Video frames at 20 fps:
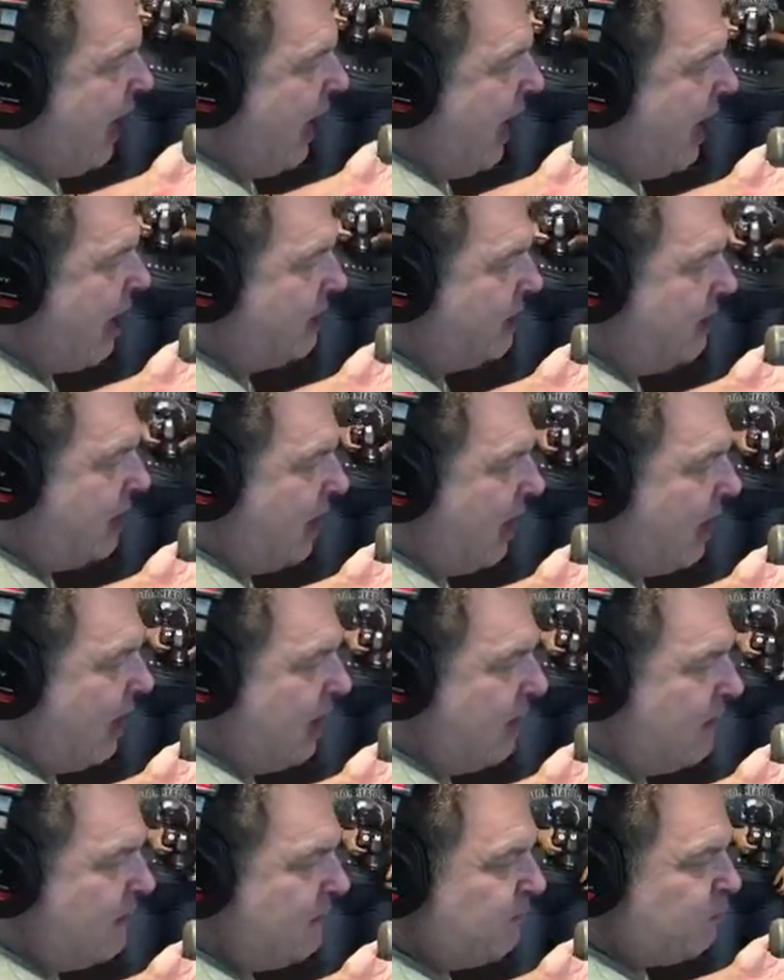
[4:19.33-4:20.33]
And
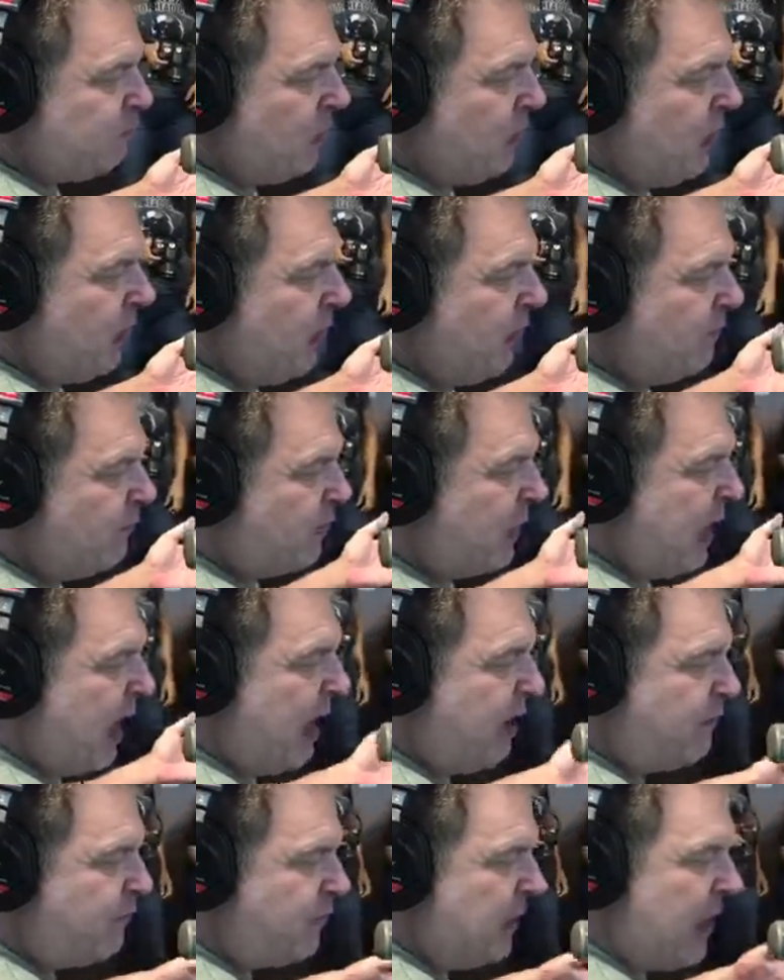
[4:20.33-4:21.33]
but
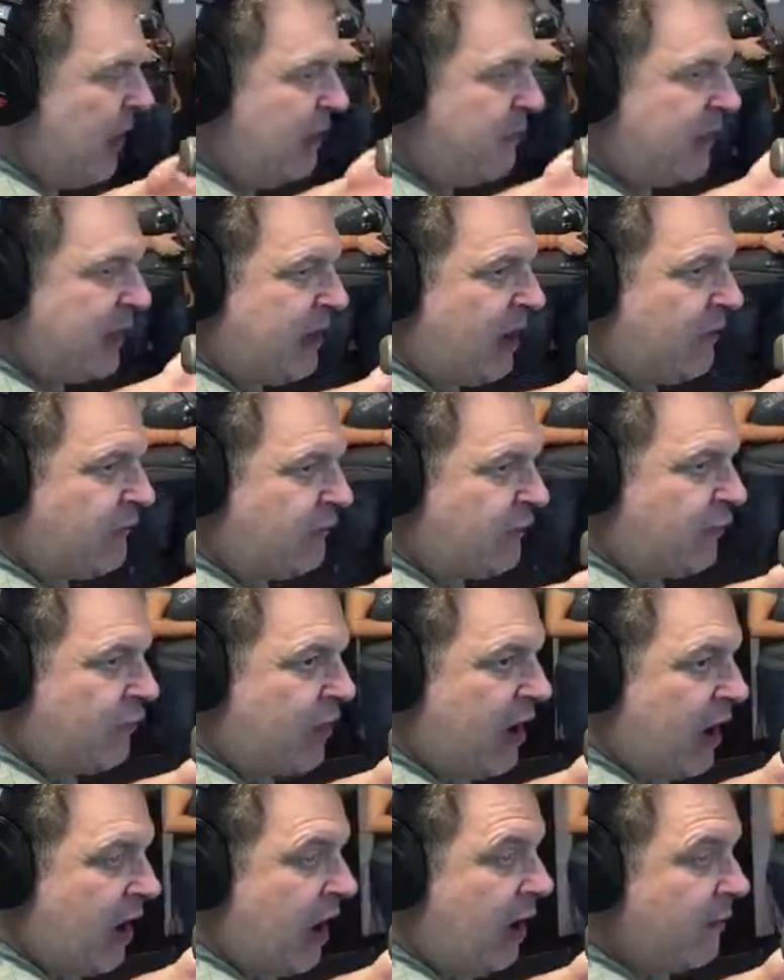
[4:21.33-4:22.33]
I've become
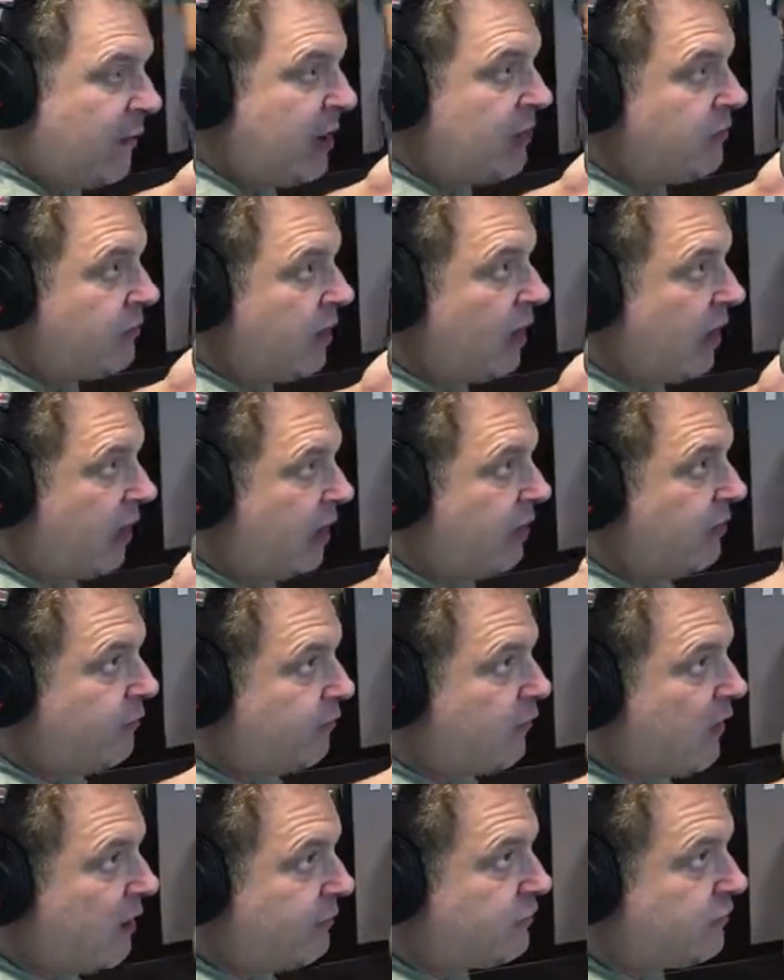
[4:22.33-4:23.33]

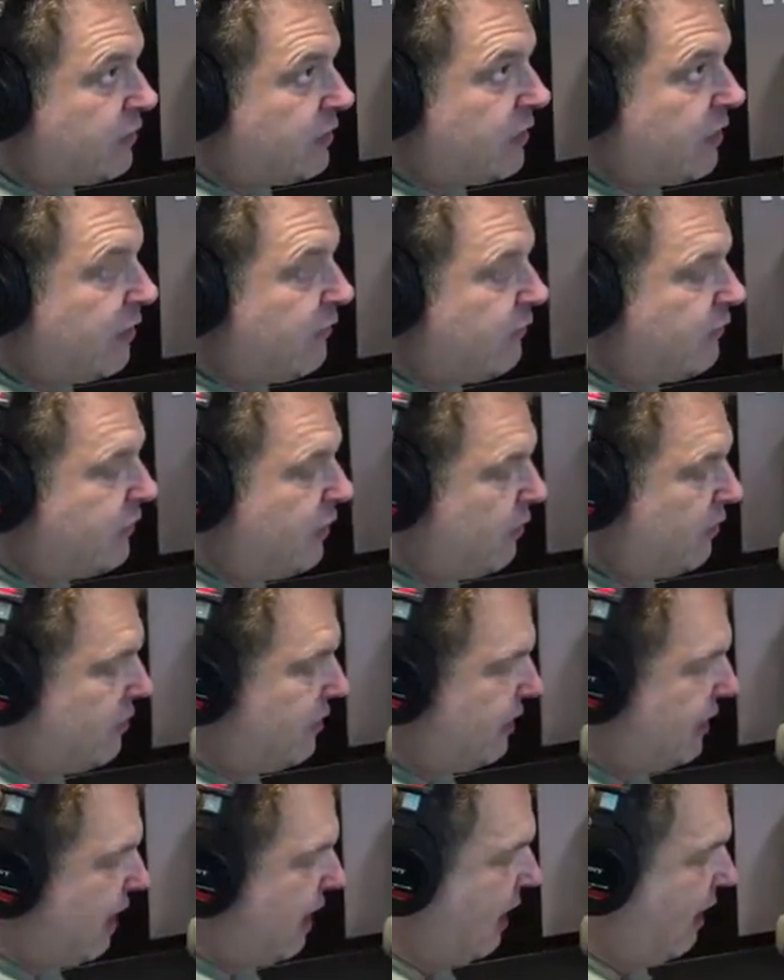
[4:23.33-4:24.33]
friends with a few of
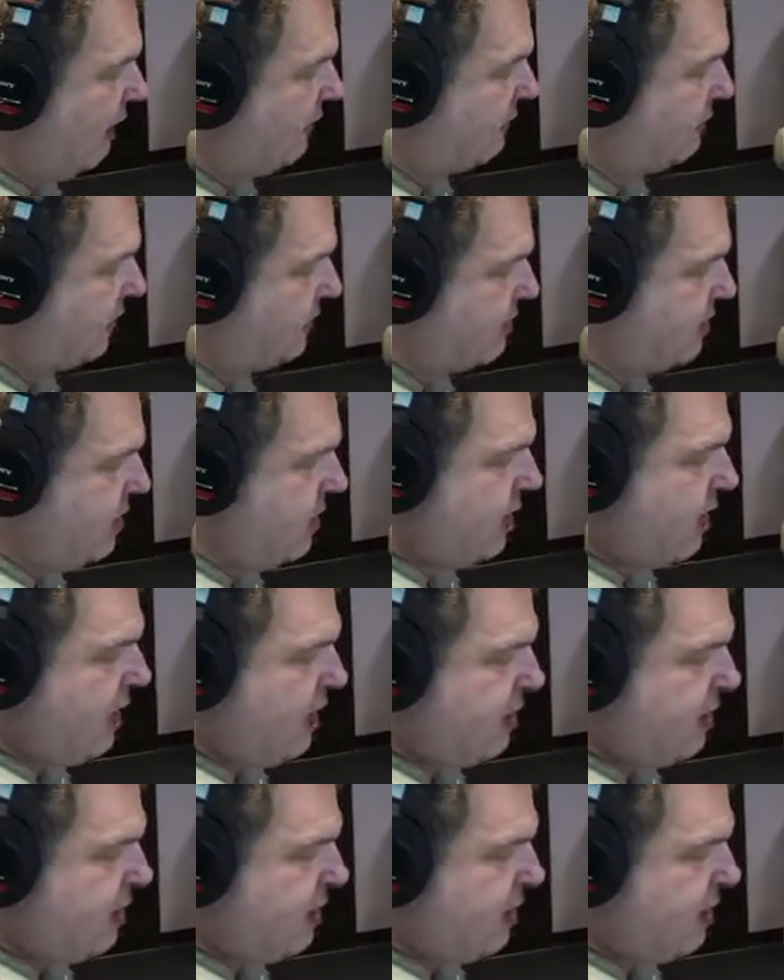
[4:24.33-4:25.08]
the guys, and